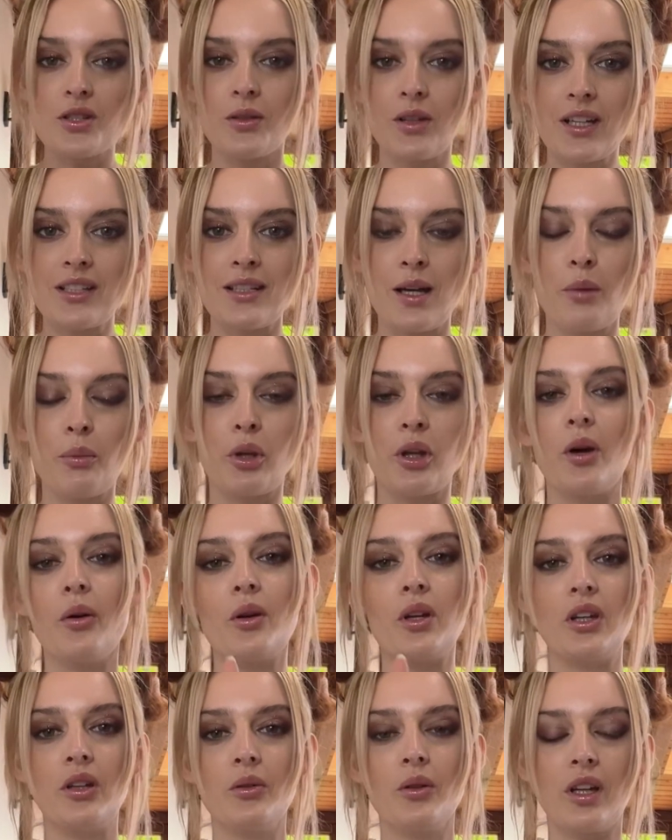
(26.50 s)
linked down below,
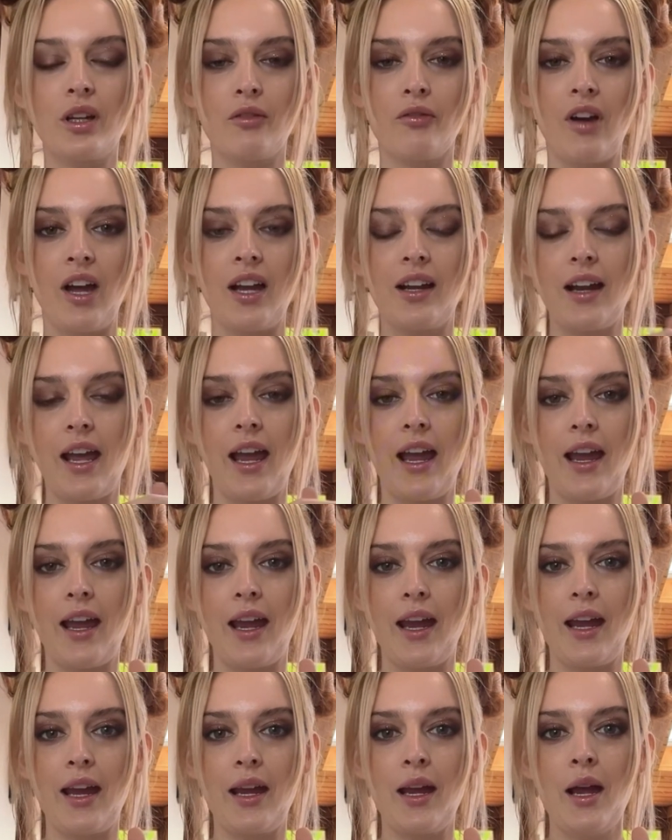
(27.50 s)
you can find
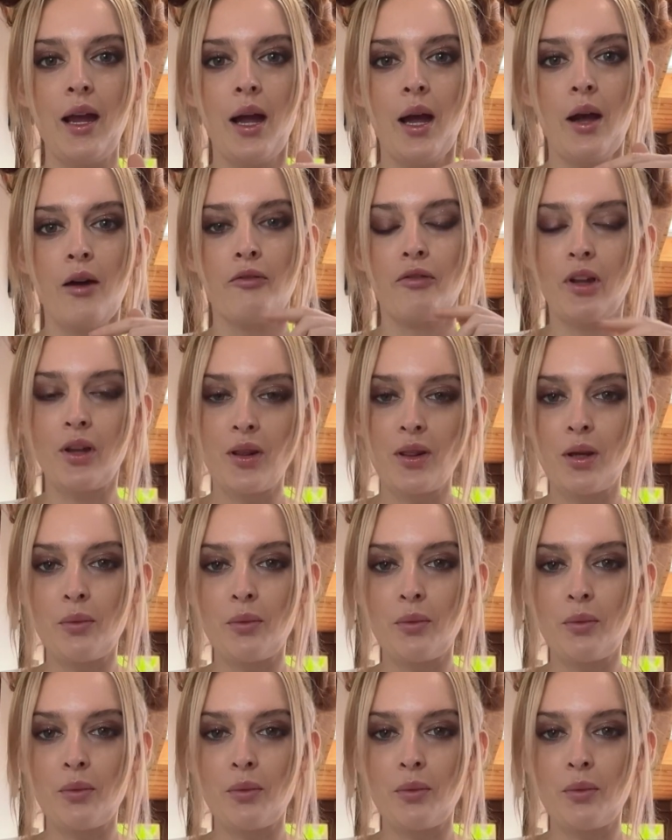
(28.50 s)
a fill in the